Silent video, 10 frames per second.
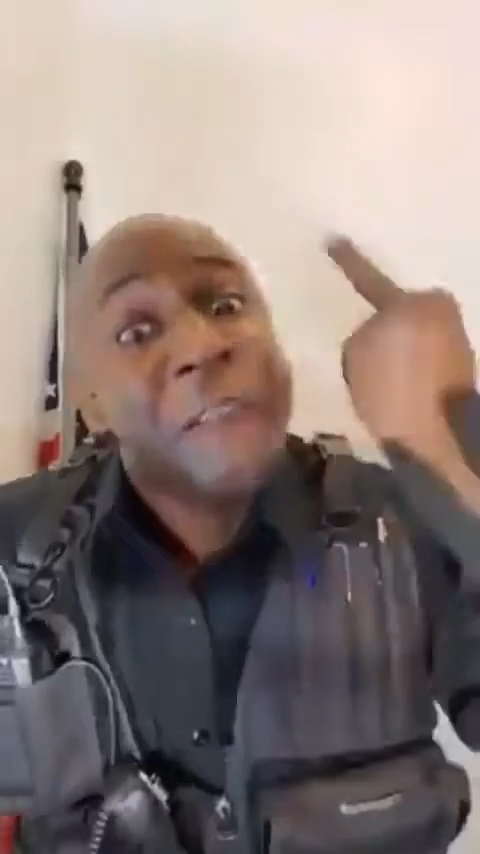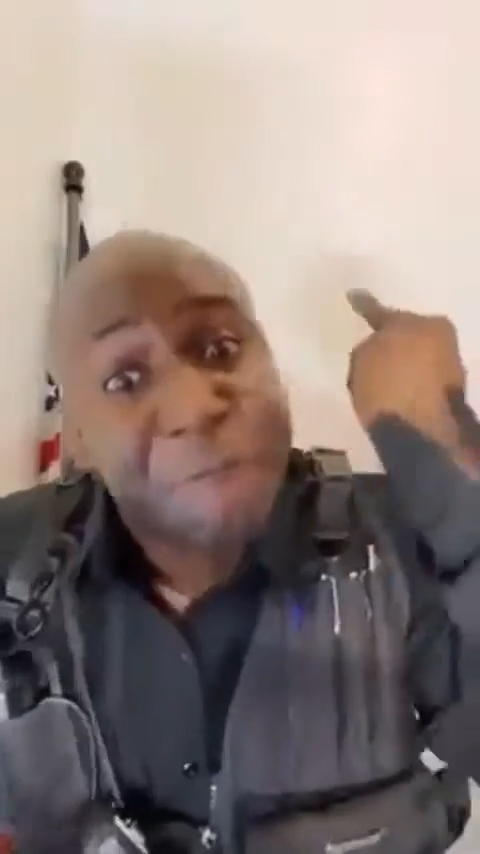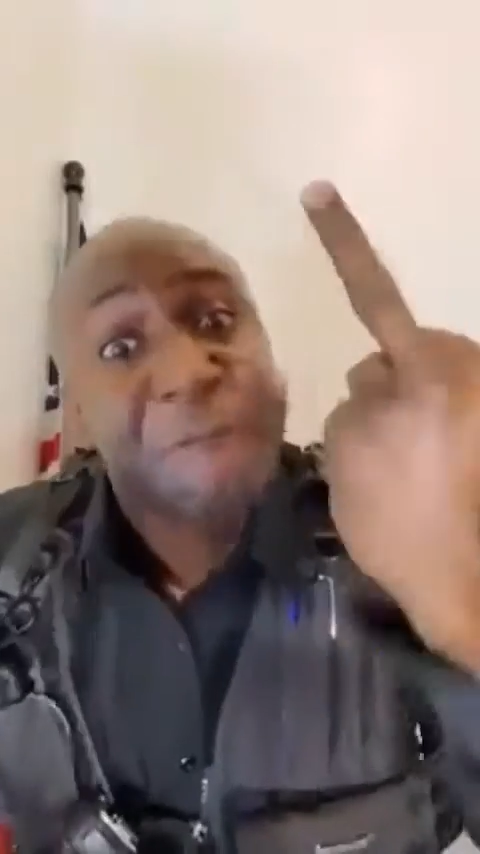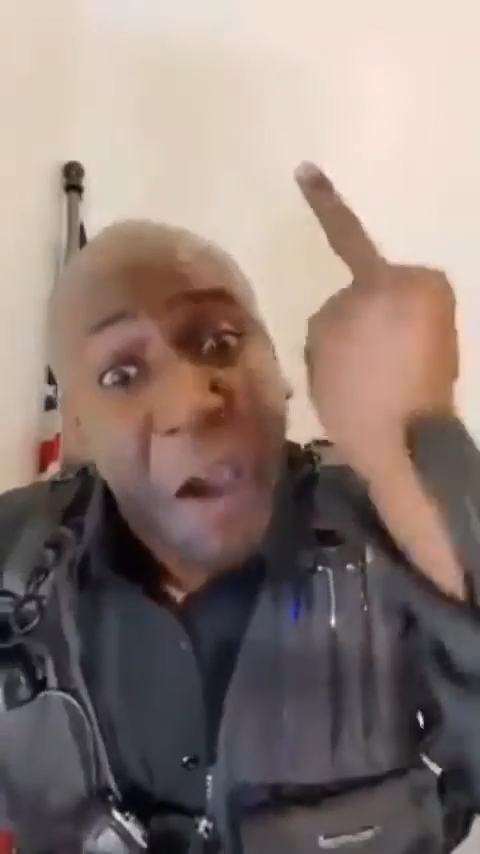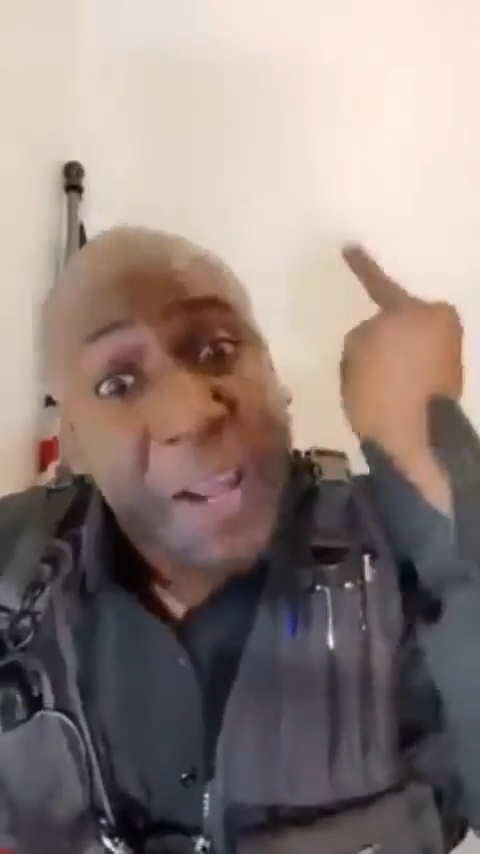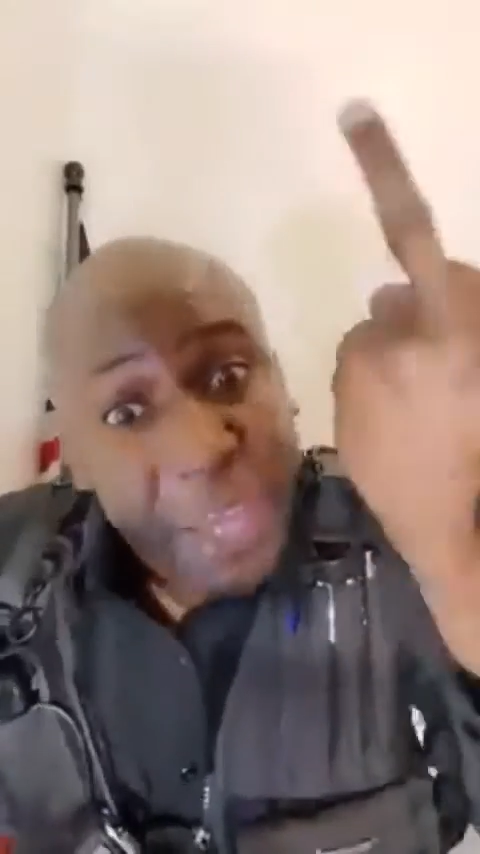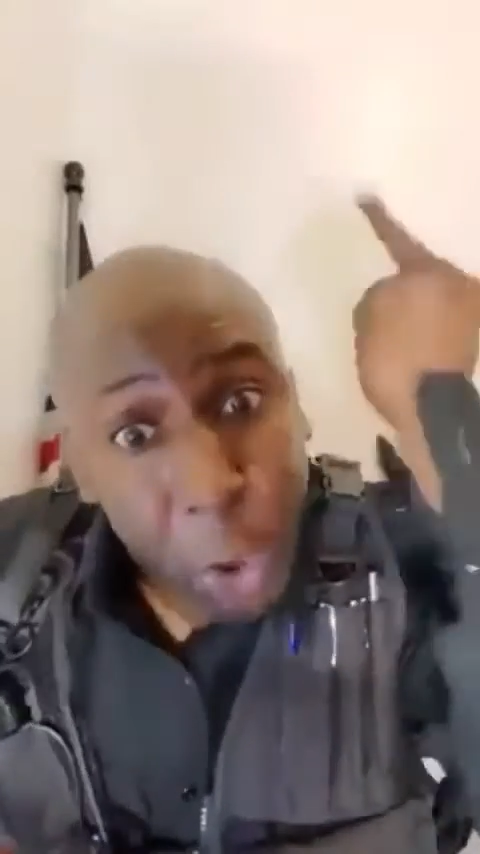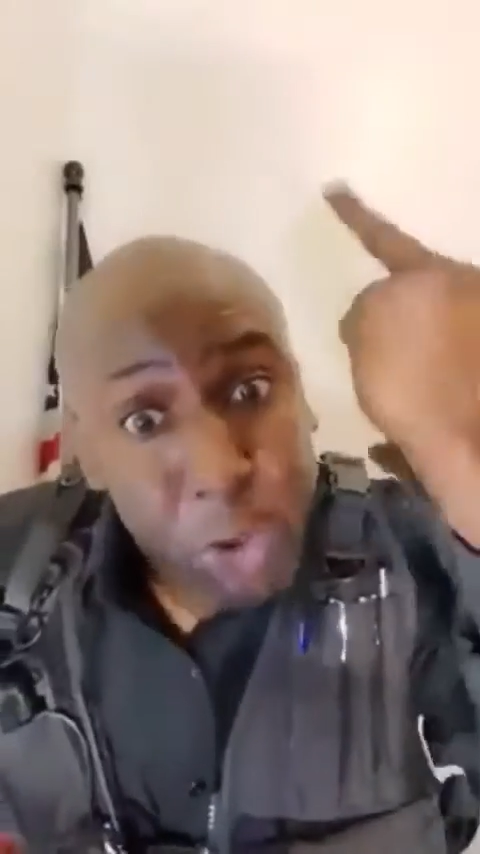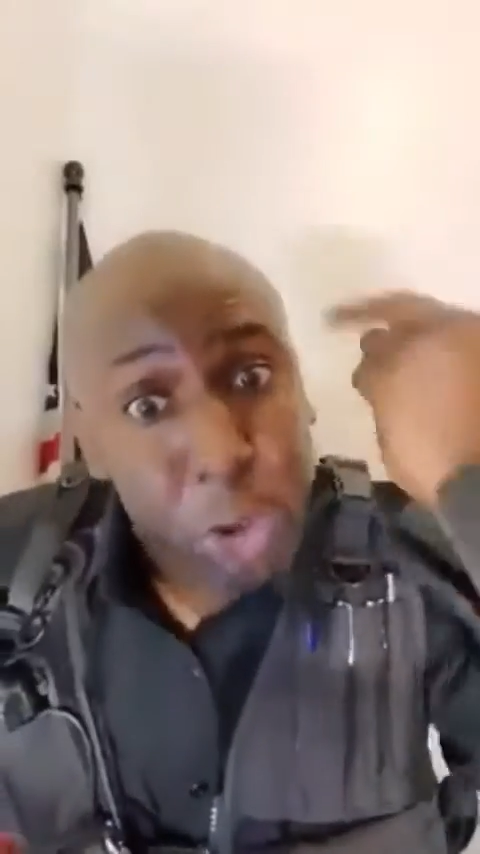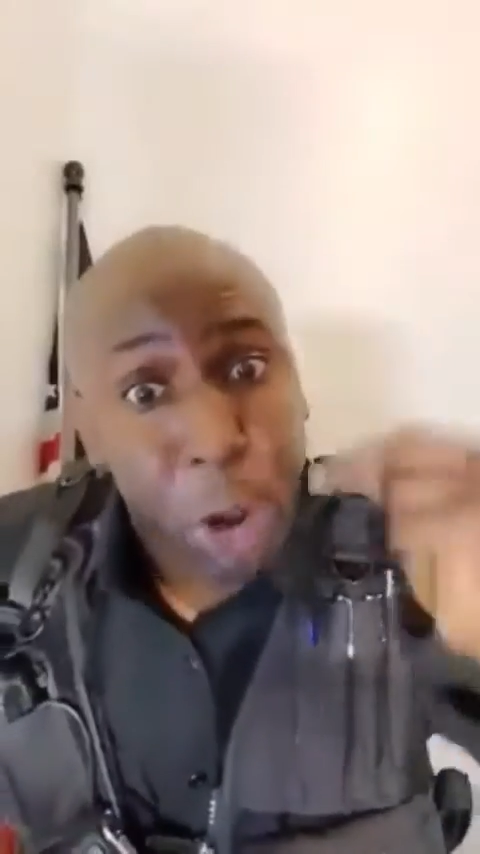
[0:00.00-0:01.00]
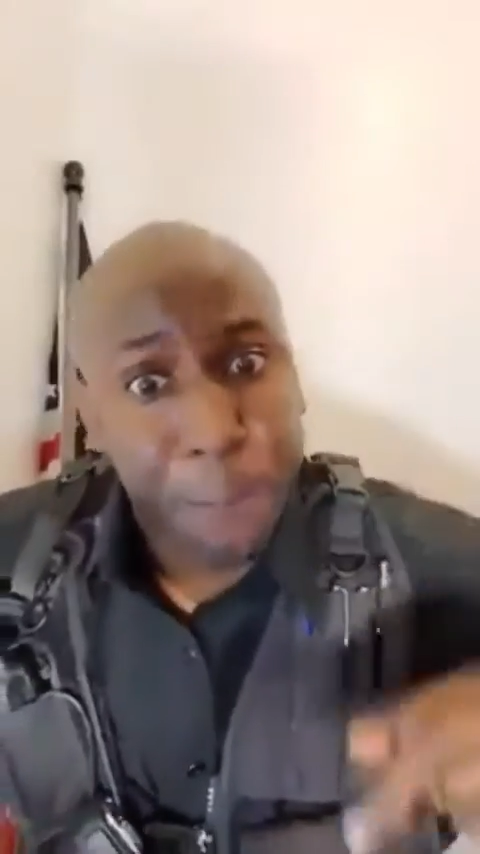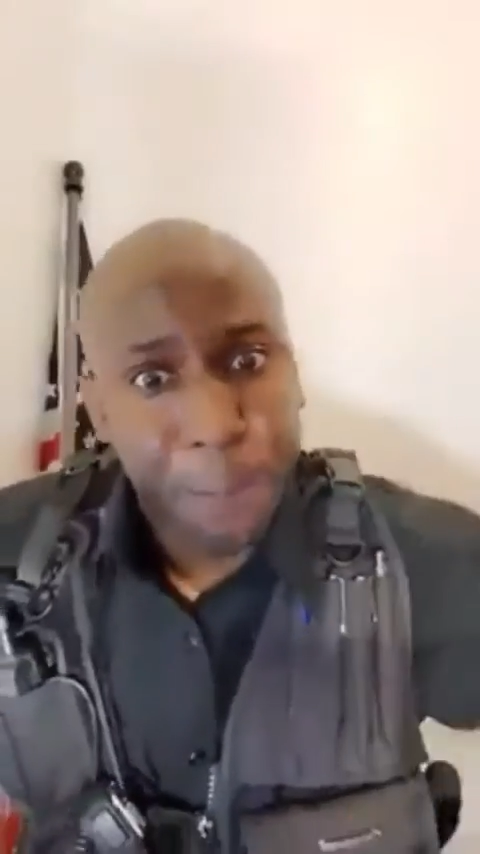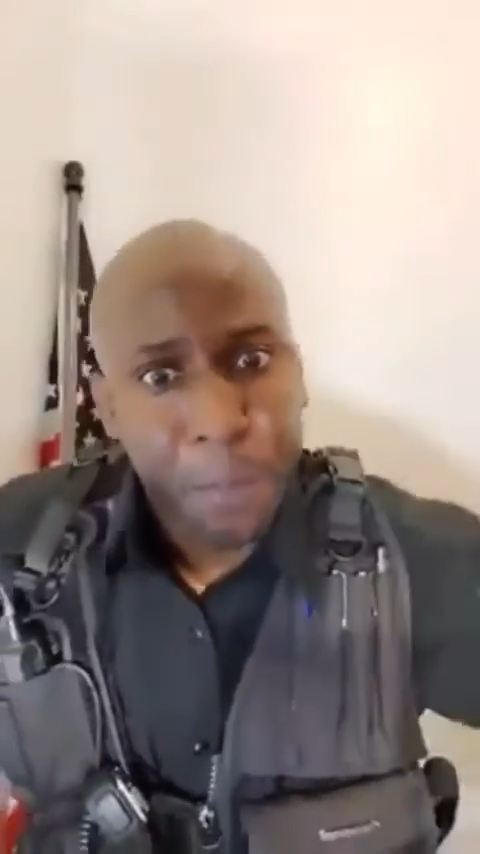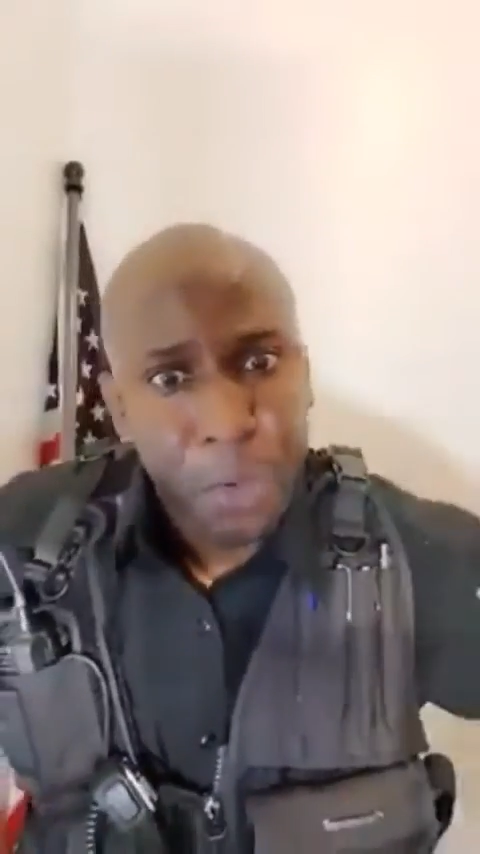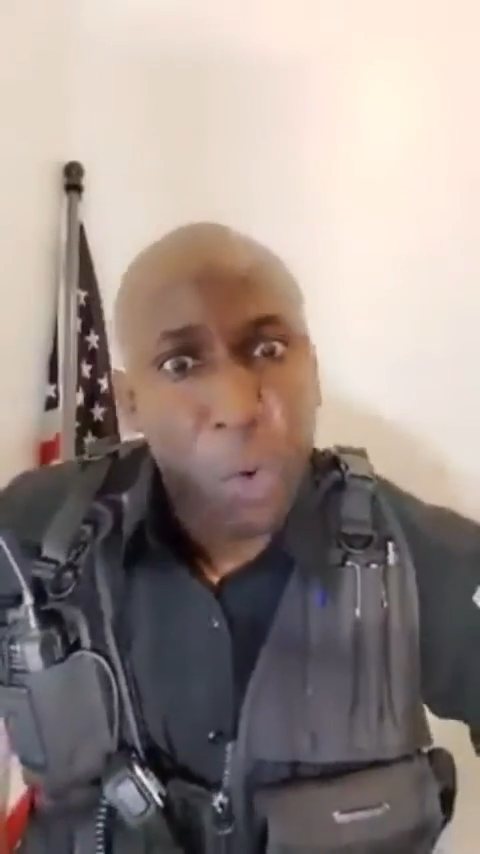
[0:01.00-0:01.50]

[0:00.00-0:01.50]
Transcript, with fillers: Fuck you, Trump.